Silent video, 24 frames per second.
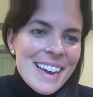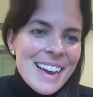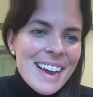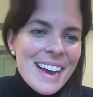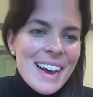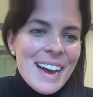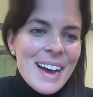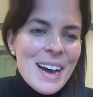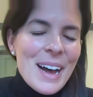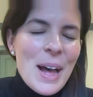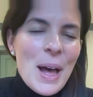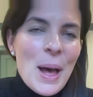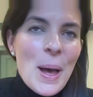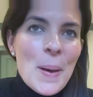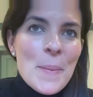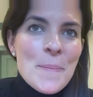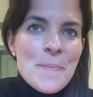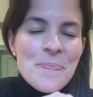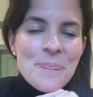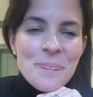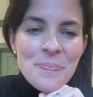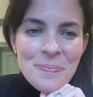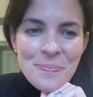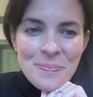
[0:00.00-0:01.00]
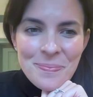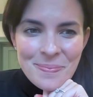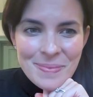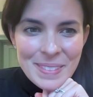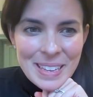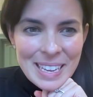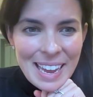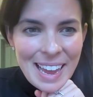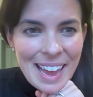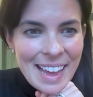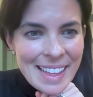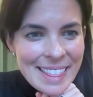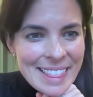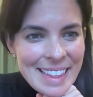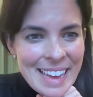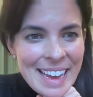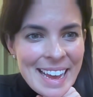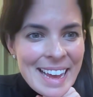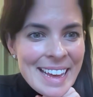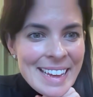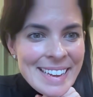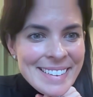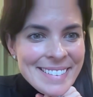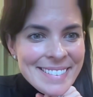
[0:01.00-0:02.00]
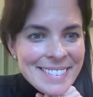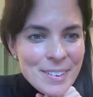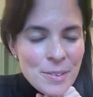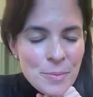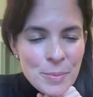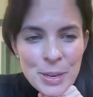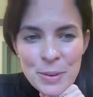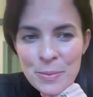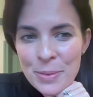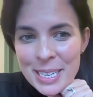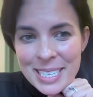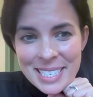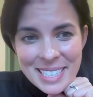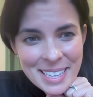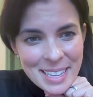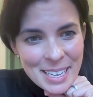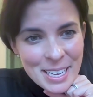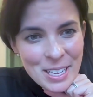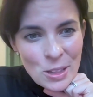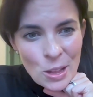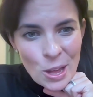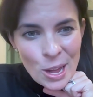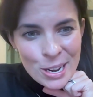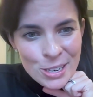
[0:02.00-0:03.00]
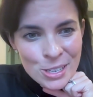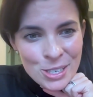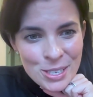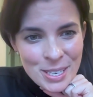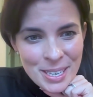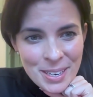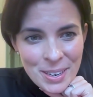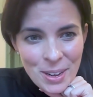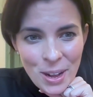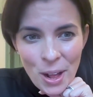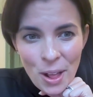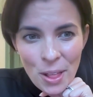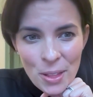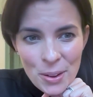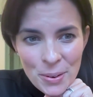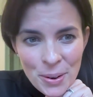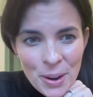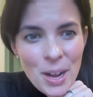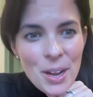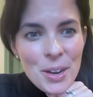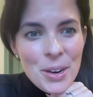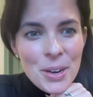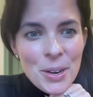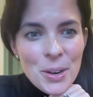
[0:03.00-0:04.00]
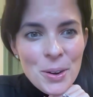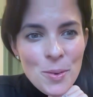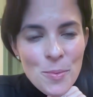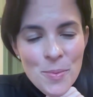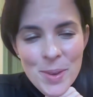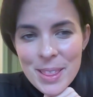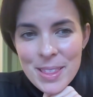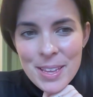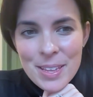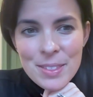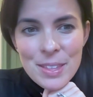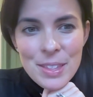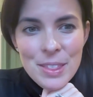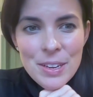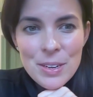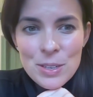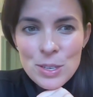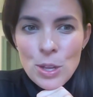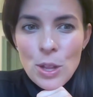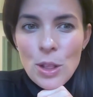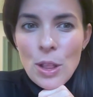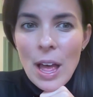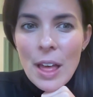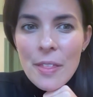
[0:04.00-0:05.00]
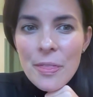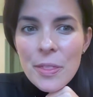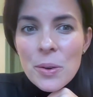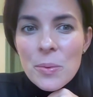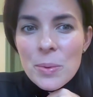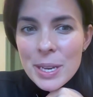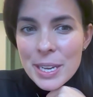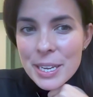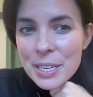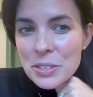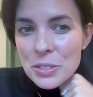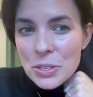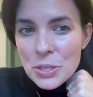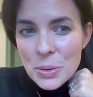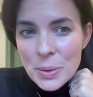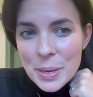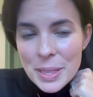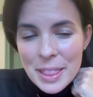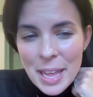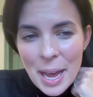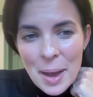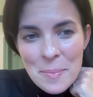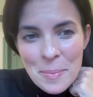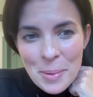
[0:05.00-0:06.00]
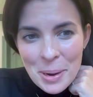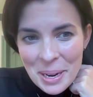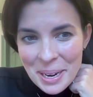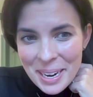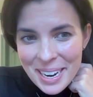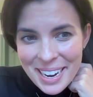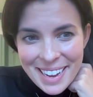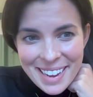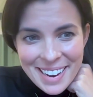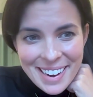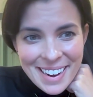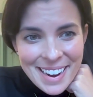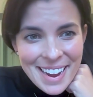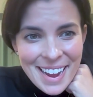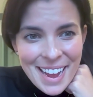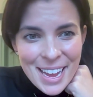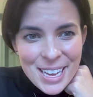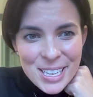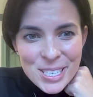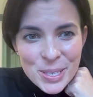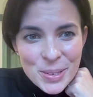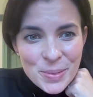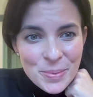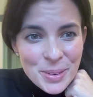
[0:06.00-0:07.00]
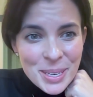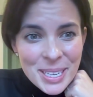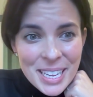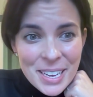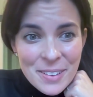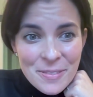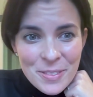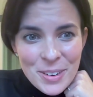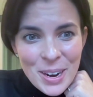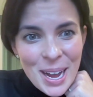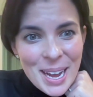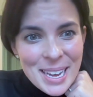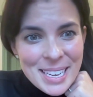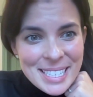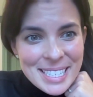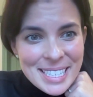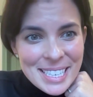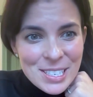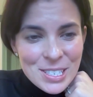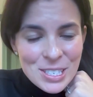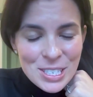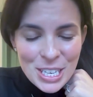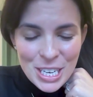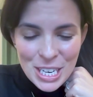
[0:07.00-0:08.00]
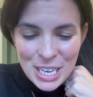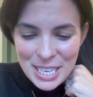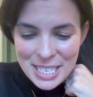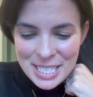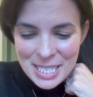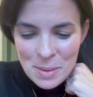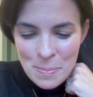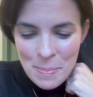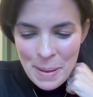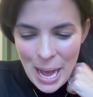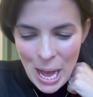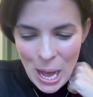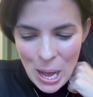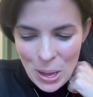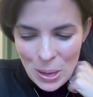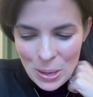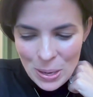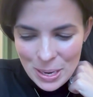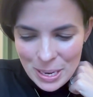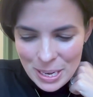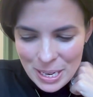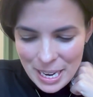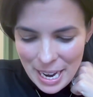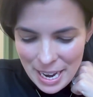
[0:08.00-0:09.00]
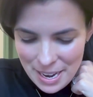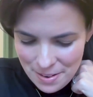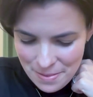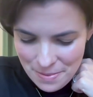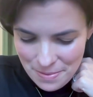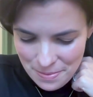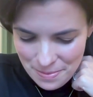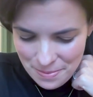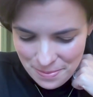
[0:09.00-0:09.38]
Um, and then we recently launched in Colorado, and we think that there's a lot that we can do in that market. So really for us this year, it's about kind of